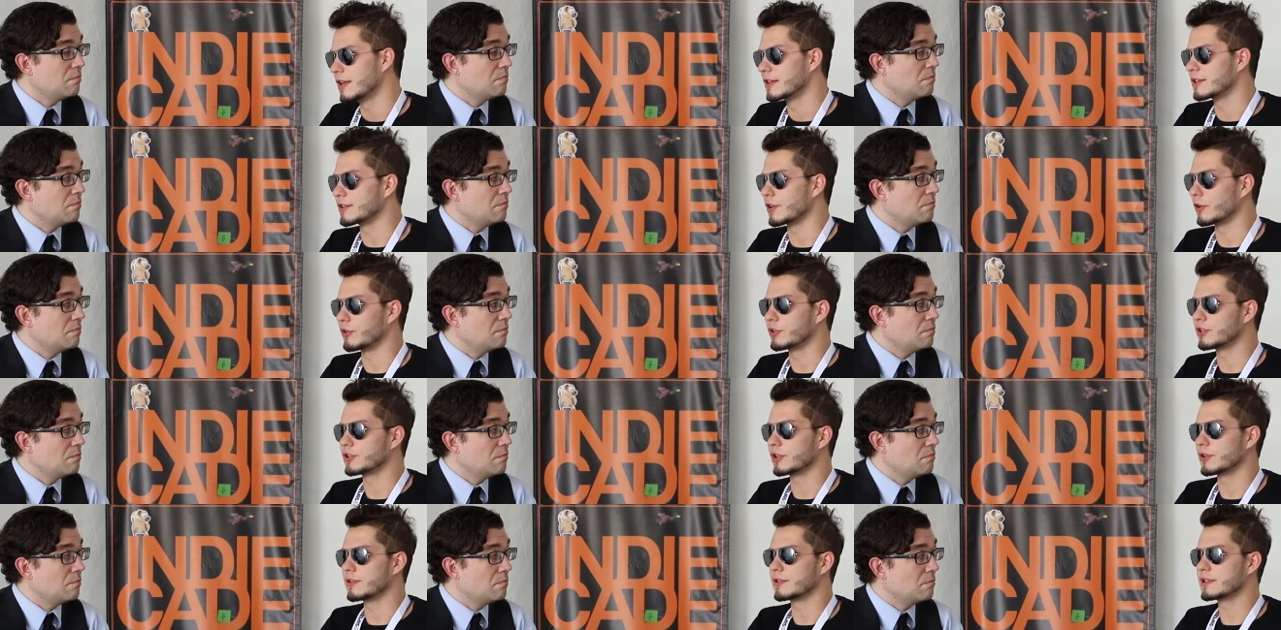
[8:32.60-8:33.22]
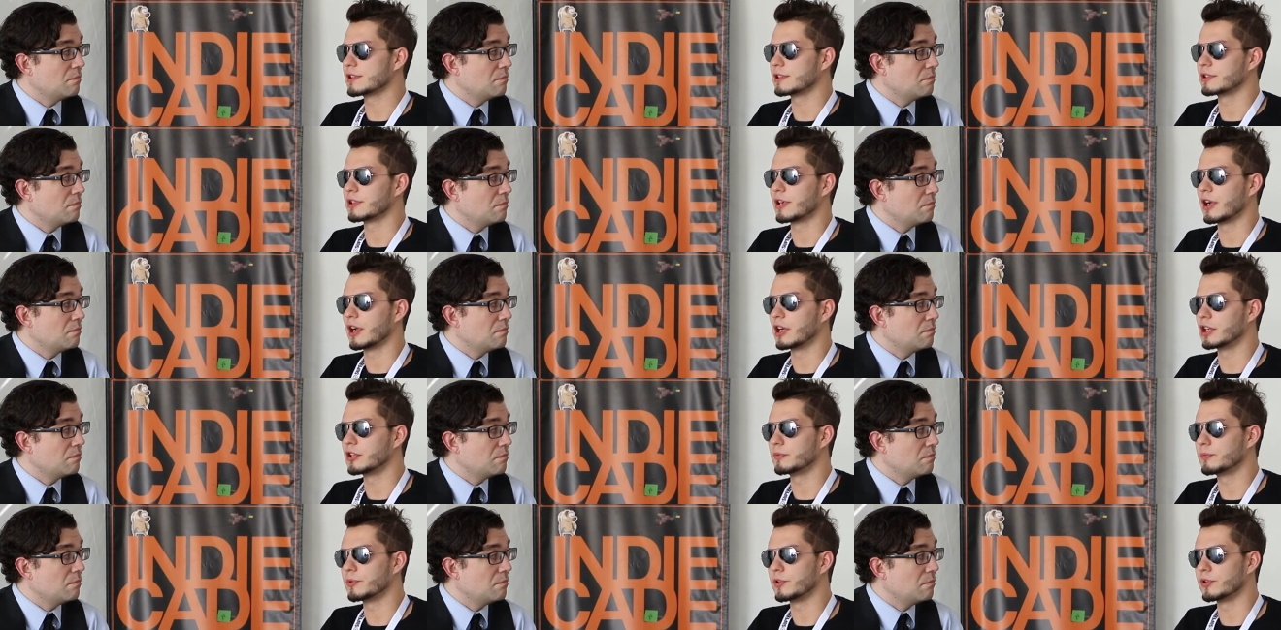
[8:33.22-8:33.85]
Speaker 1: So it's also
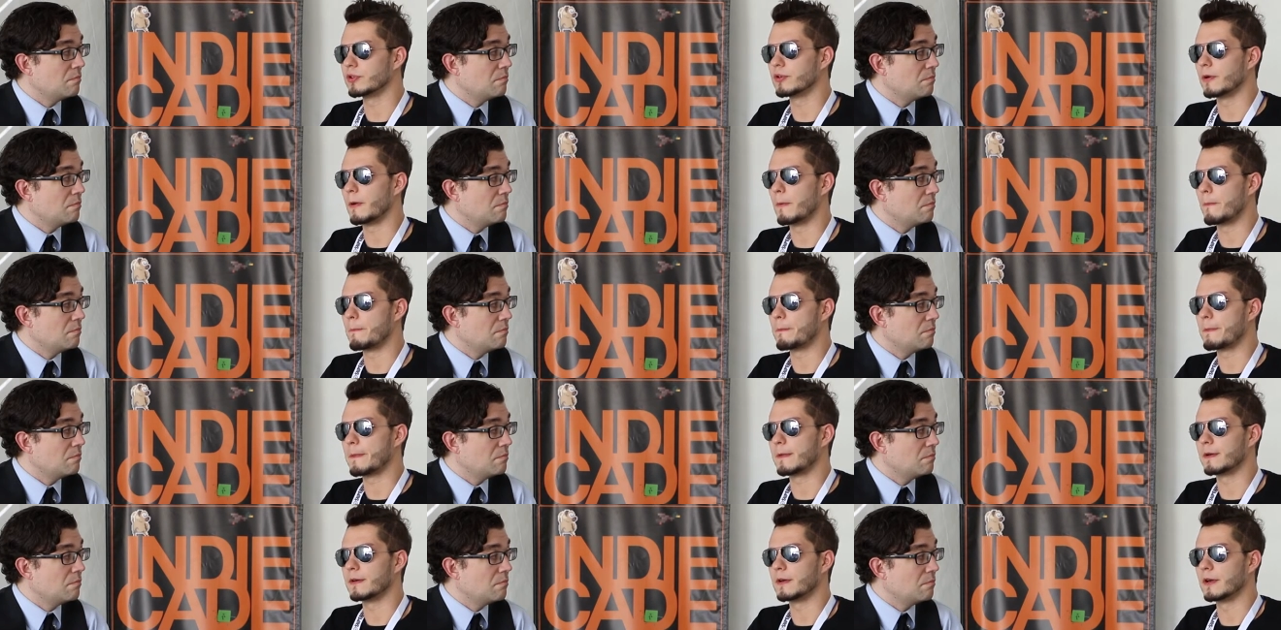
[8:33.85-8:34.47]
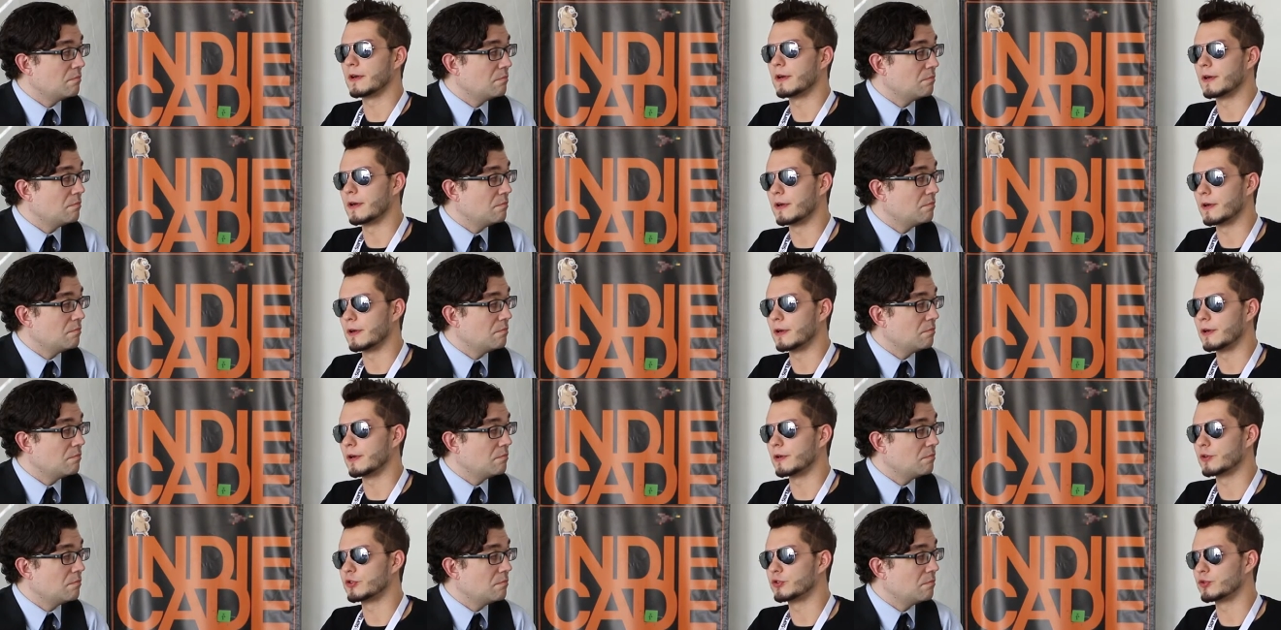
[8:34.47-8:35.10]
help you uh,
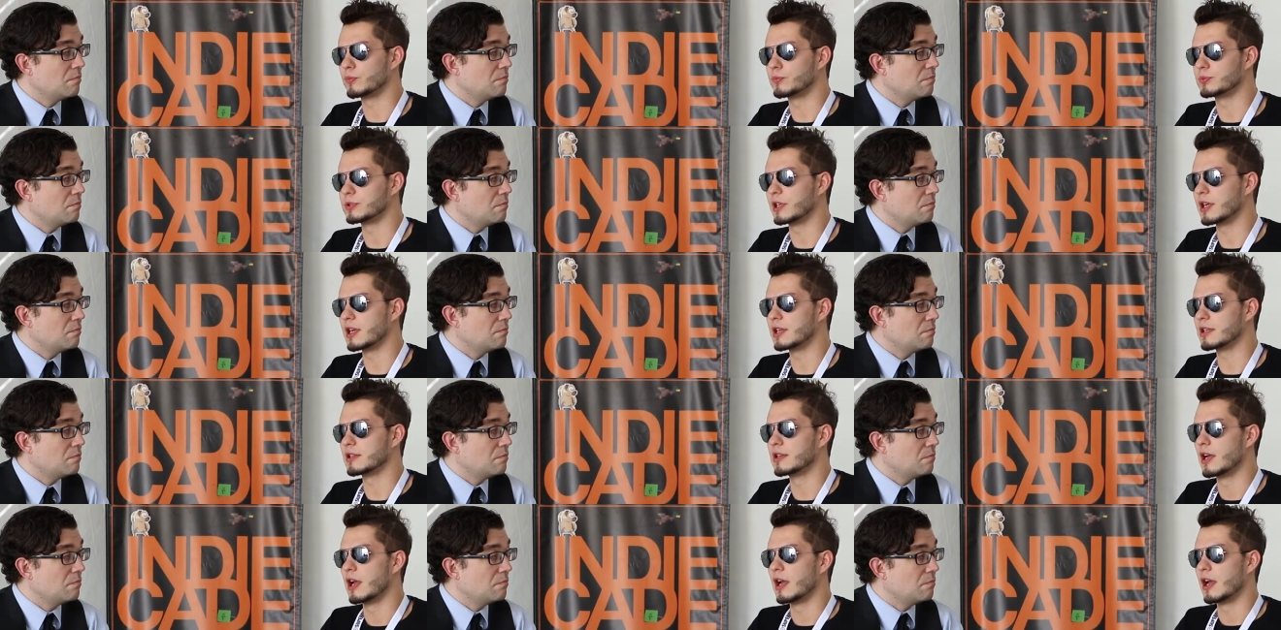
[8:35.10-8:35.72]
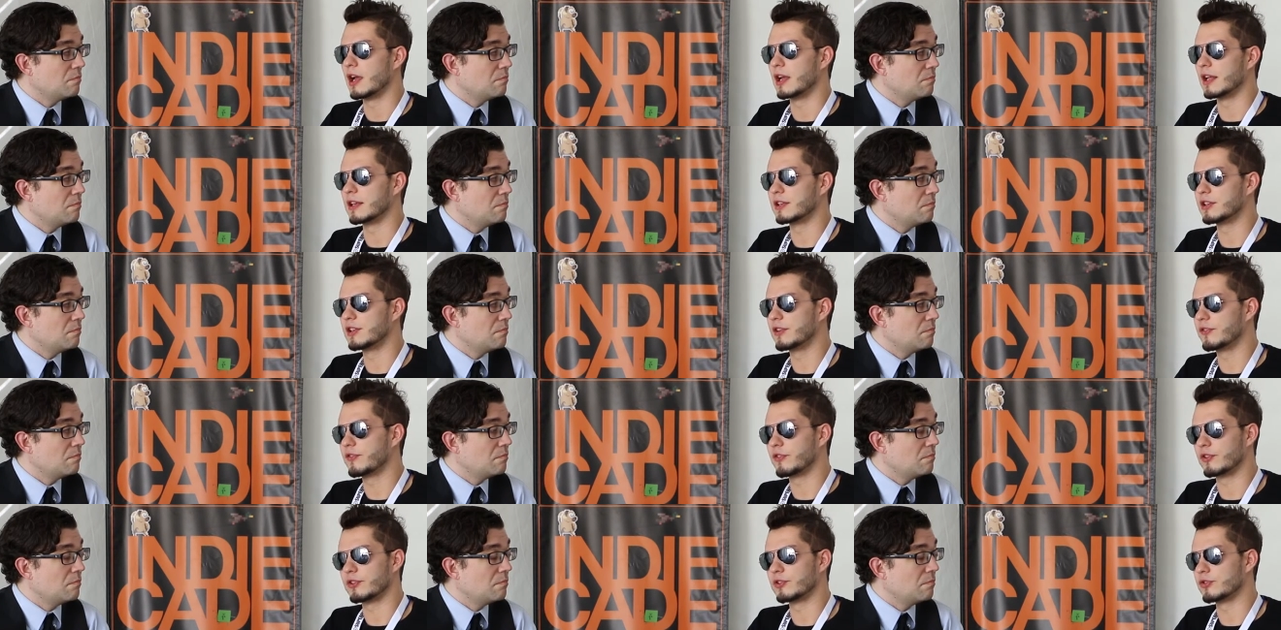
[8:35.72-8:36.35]
to play at
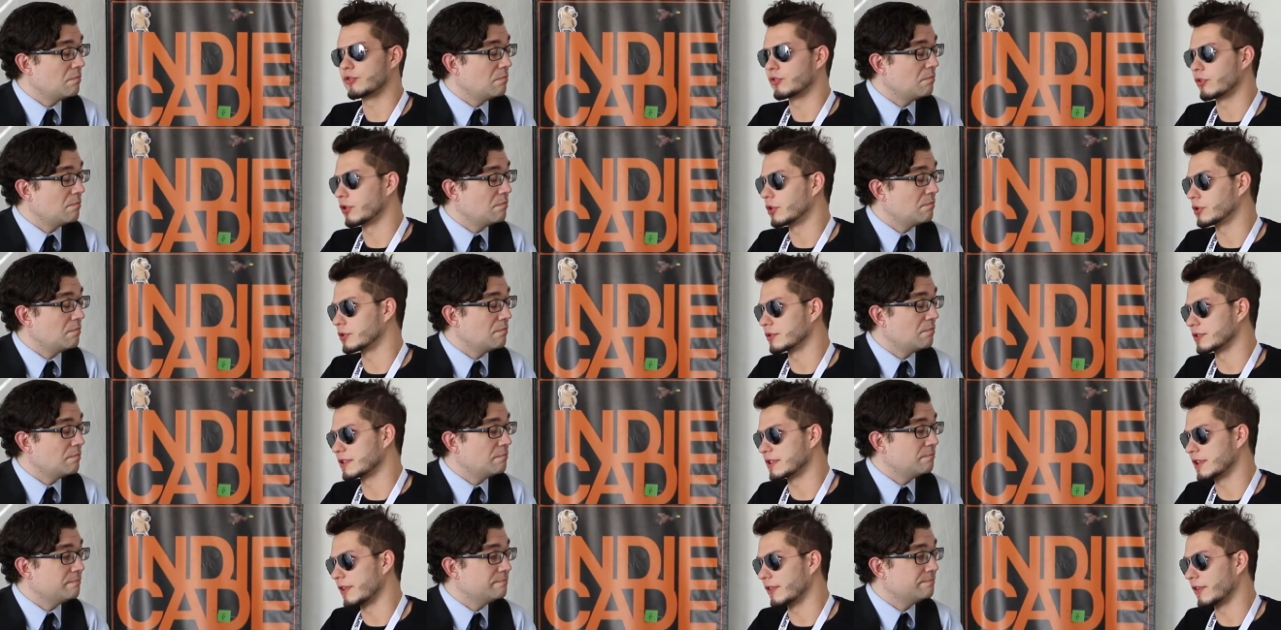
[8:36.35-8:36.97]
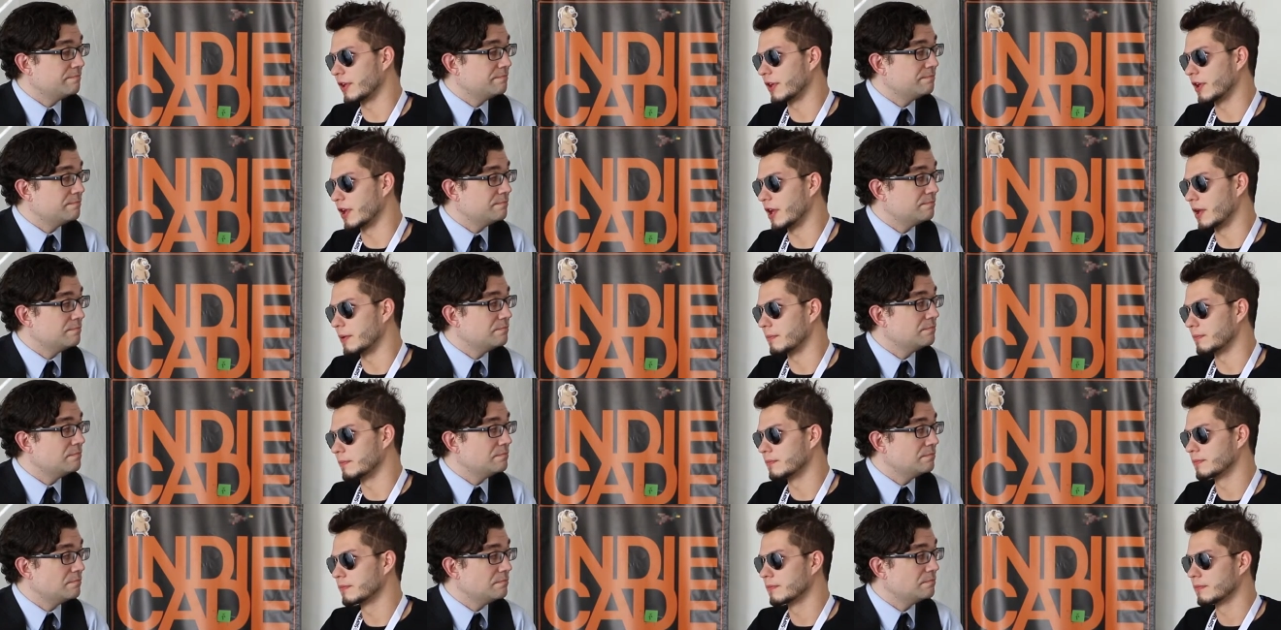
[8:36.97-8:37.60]
different roles in the
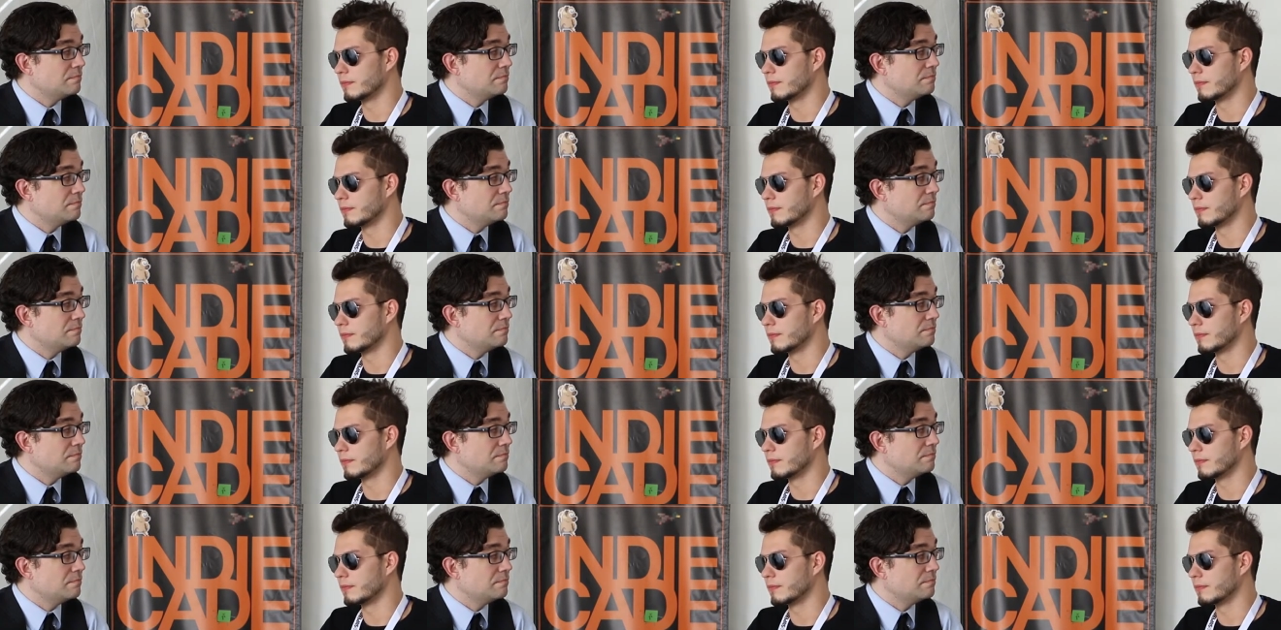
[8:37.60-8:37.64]
game: